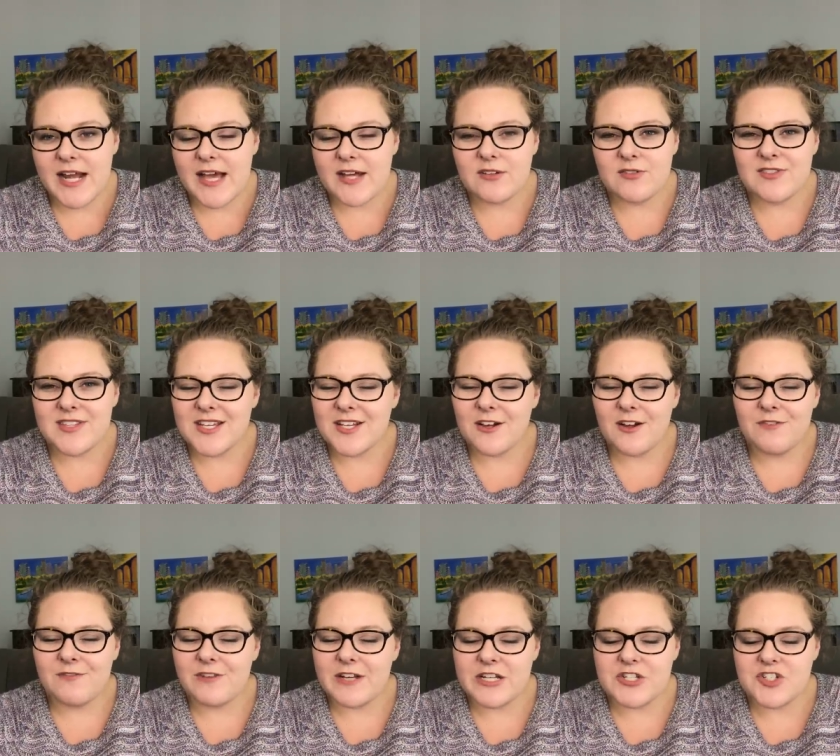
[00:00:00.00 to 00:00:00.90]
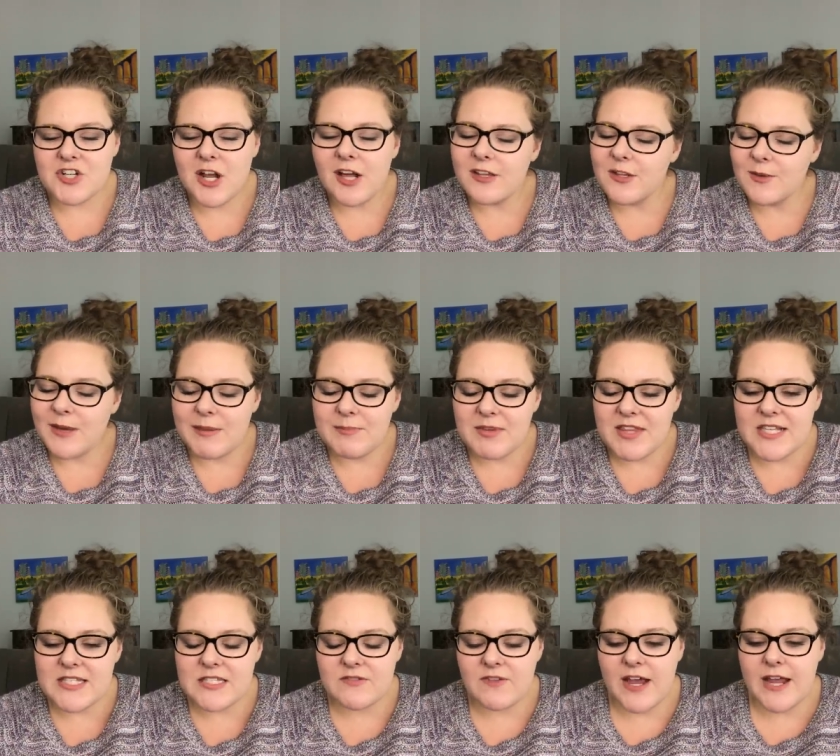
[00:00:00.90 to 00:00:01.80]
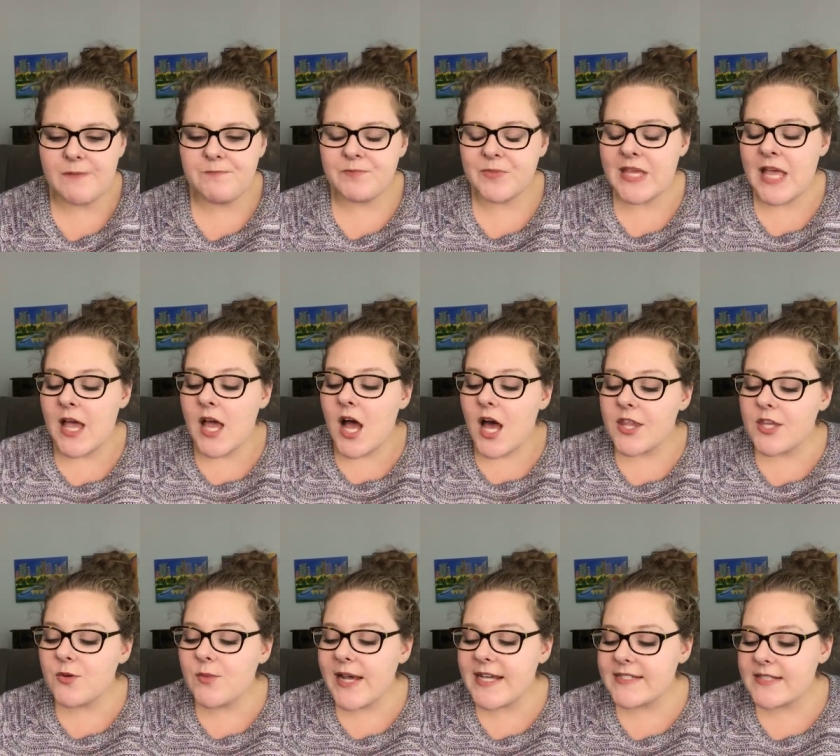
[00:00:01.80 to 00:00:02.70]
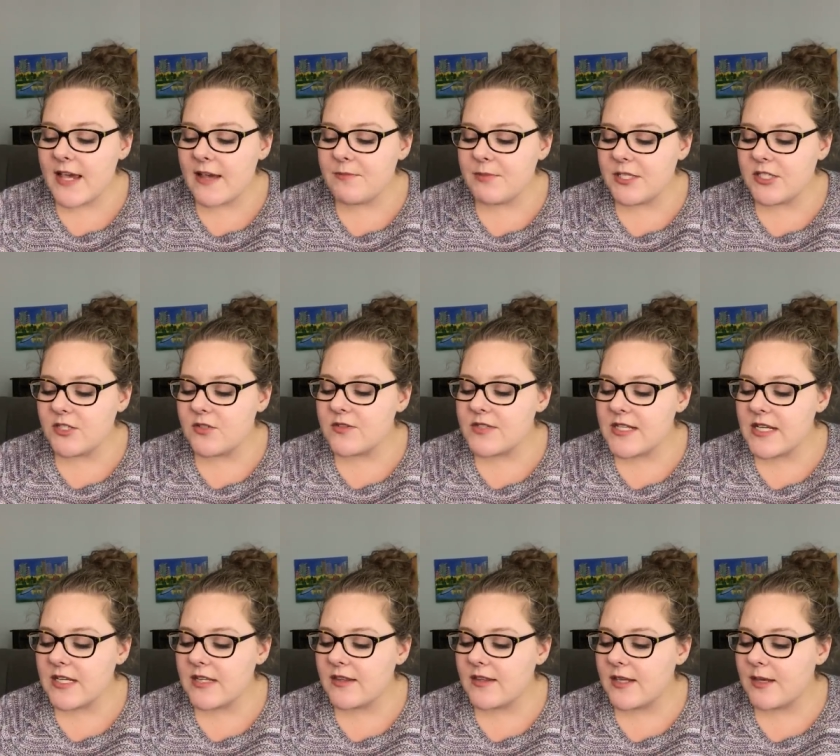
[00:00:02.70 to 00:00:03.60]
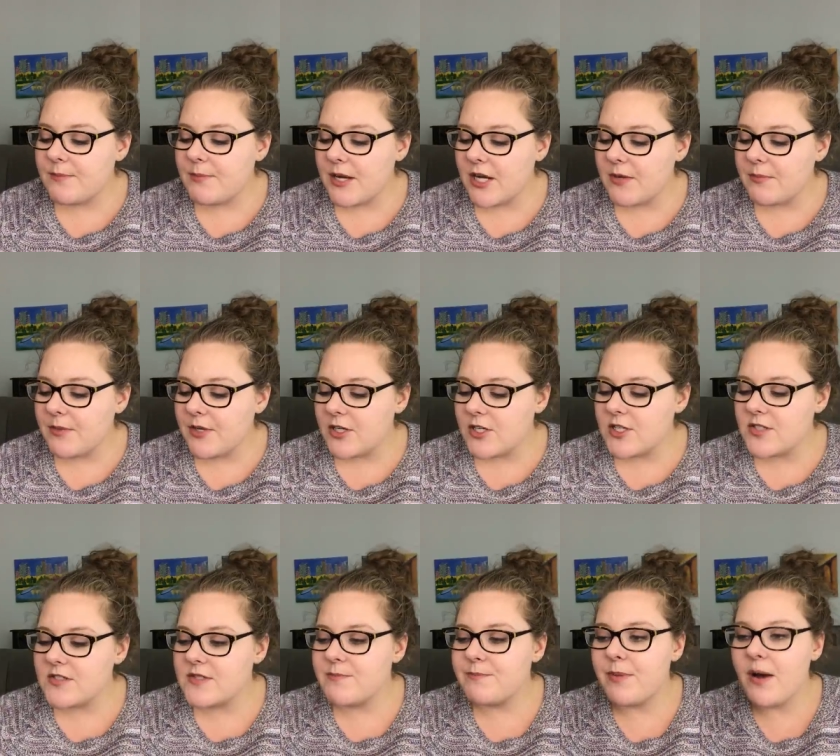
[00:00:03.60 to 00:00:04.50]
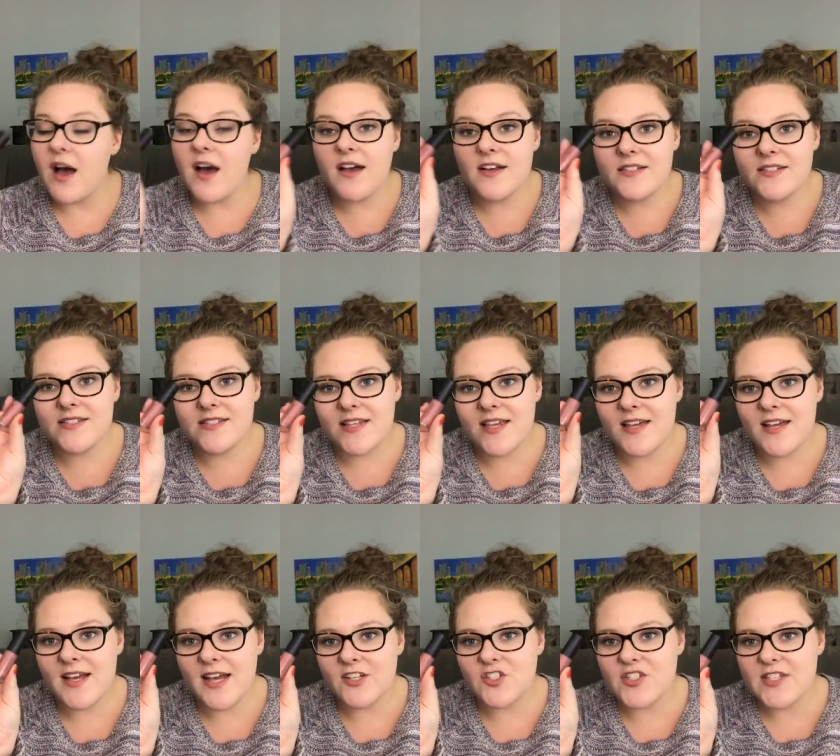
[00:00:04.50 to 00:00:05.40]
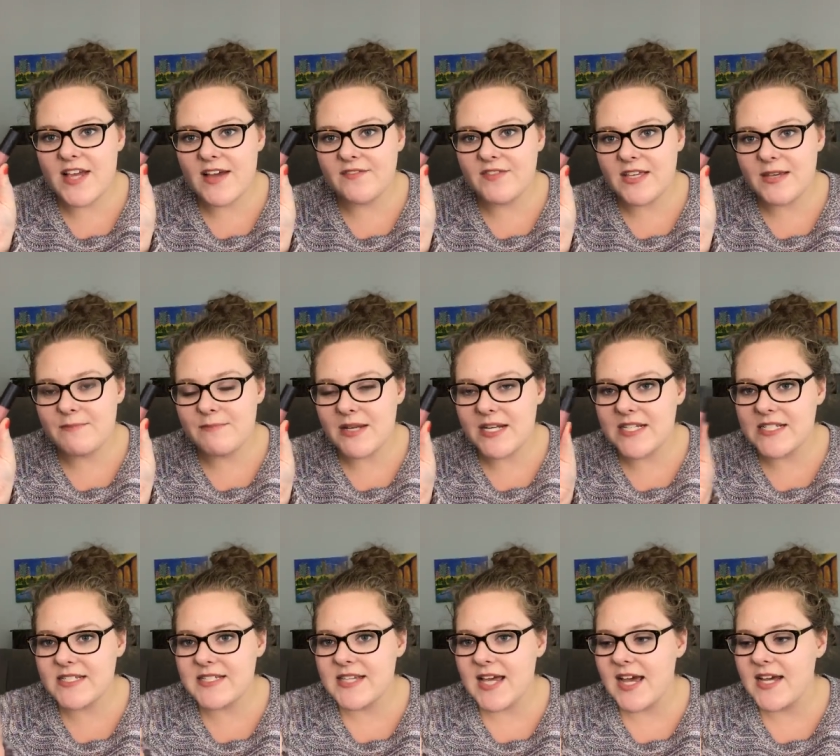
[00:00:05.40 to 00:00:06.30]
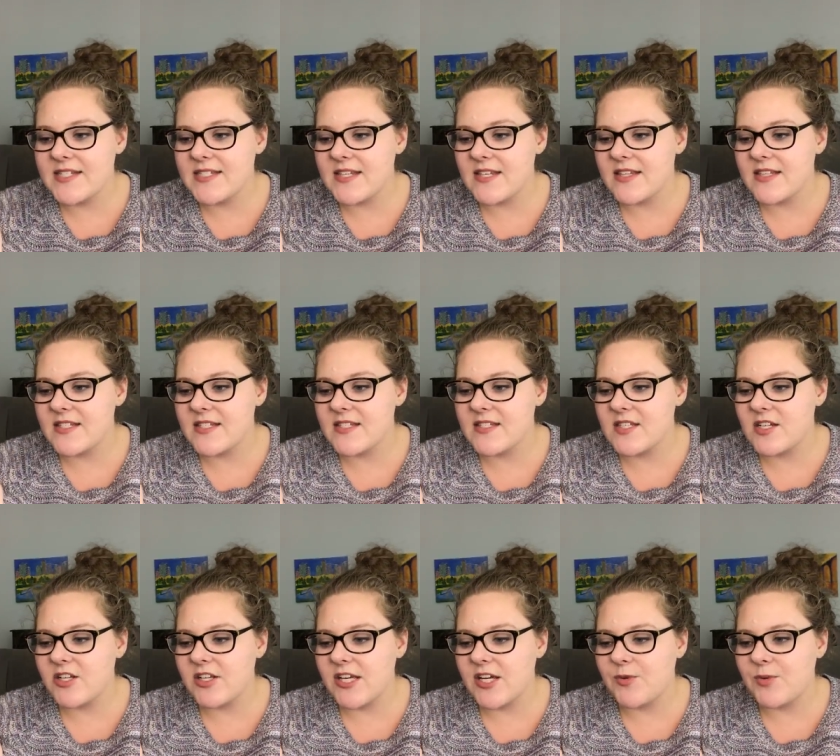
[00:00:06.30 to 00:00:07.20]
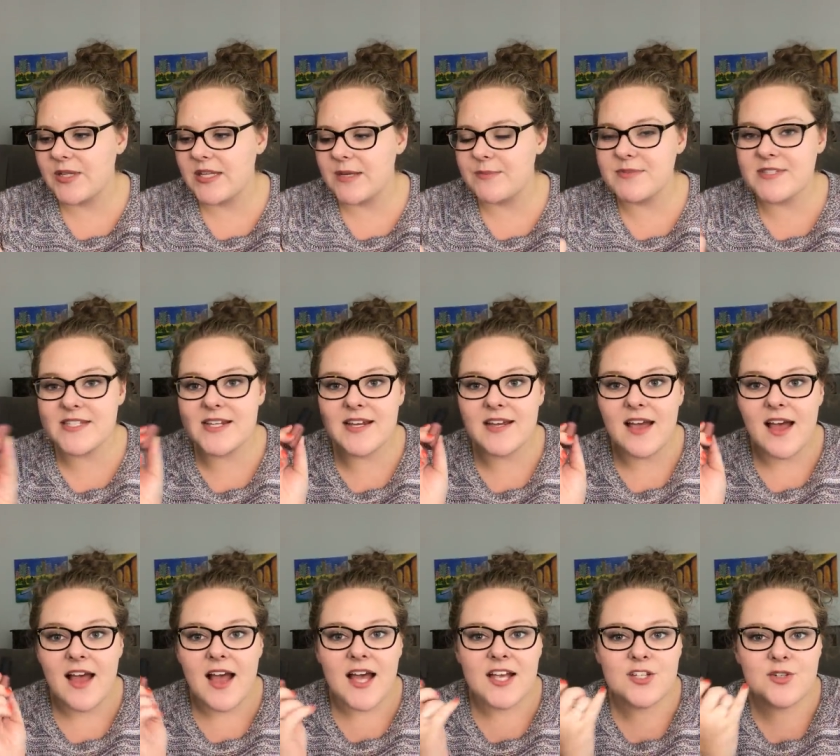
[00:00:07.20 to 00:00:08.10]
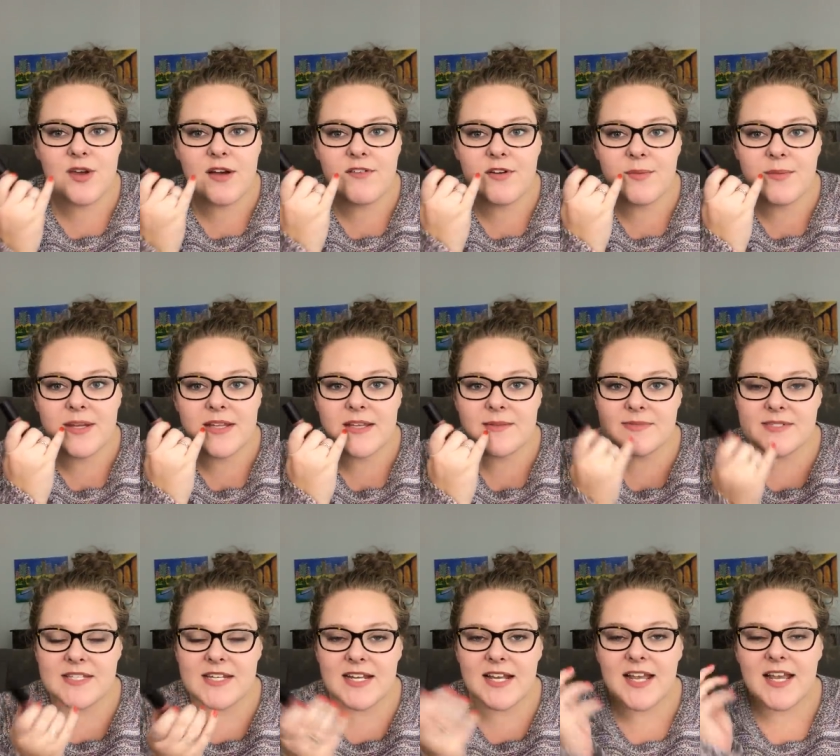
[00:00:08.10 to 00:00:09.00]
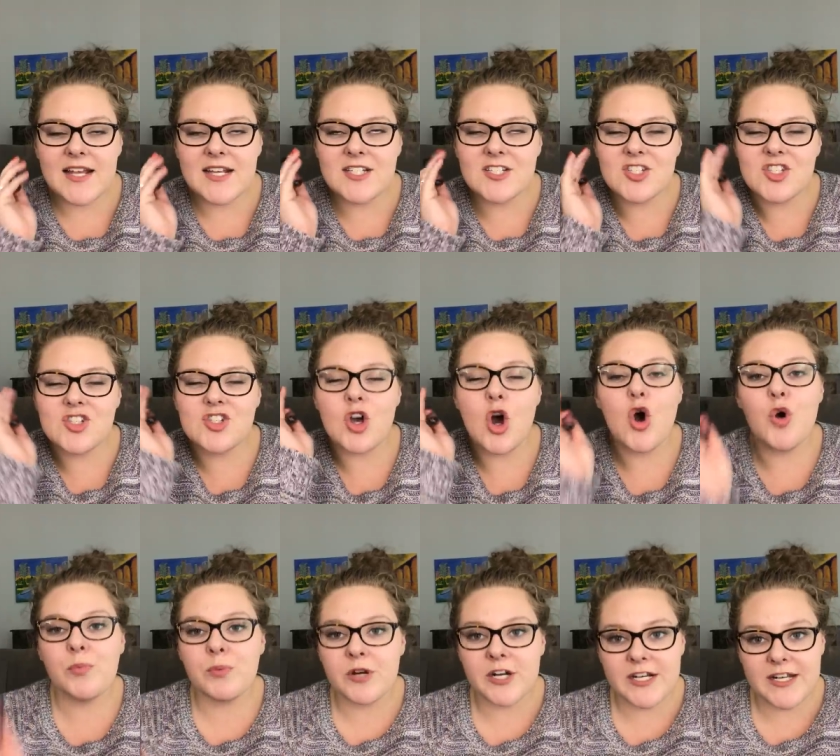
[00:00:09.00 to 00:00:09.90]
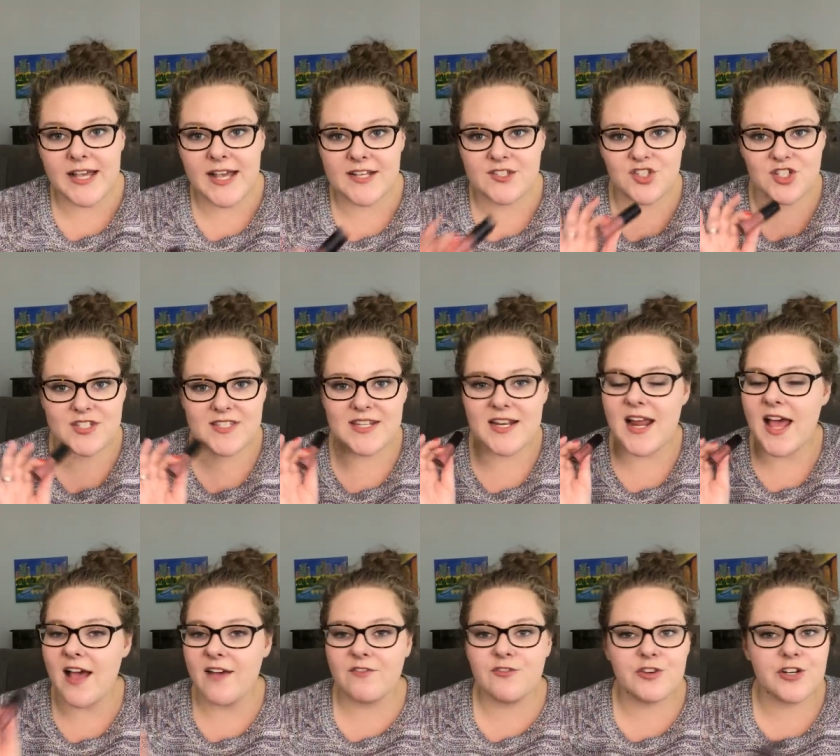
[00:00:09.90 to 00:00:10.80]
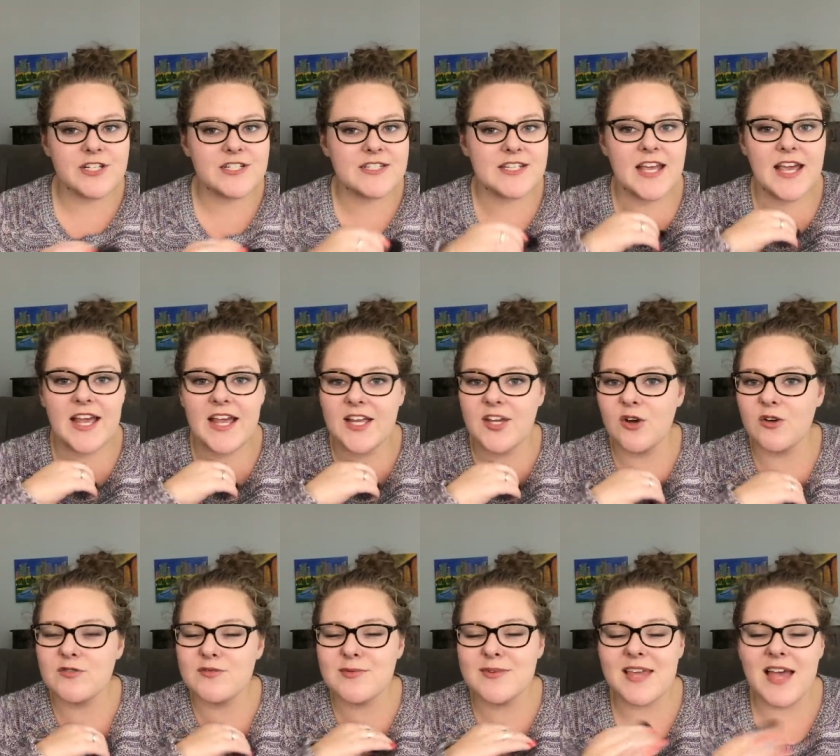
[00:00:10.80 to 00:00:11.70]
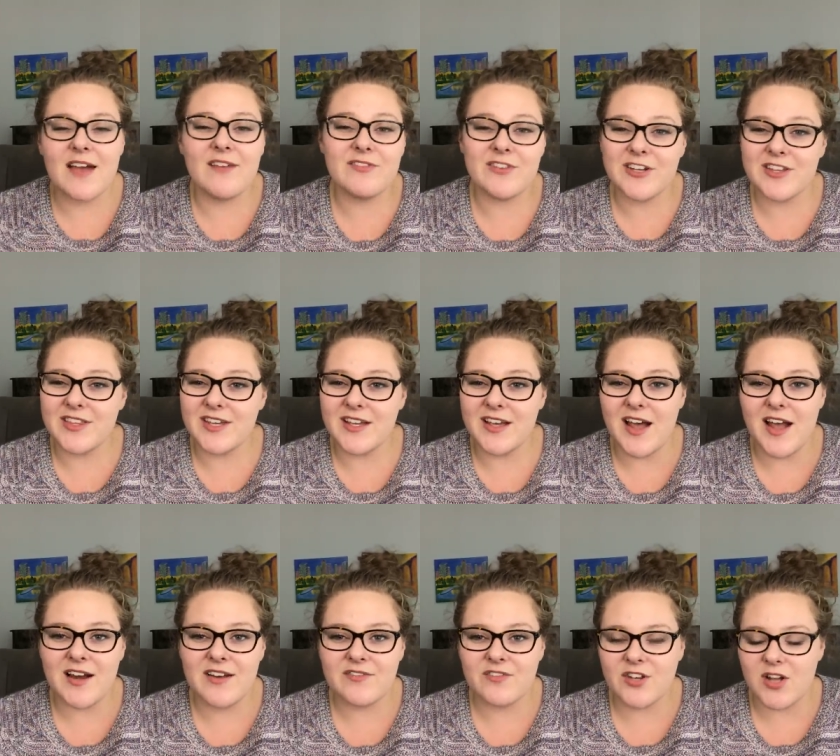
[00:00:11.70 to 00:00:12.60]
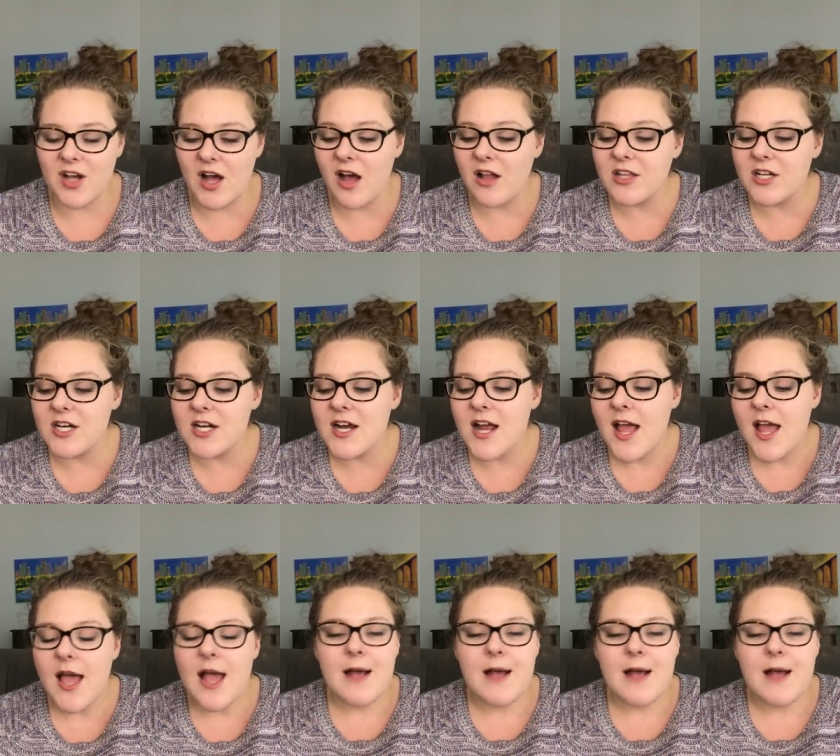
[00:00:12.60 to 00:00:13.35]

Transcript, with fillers: I don't think I'll finish it all the way, but that's fine. Otherwise, I've been using the Bare Minerals Boss. I just have the mini size. This is their liquid lipstick. I do have it on my lips today. It is so pretty as just an everyday, goes with everything kind of color.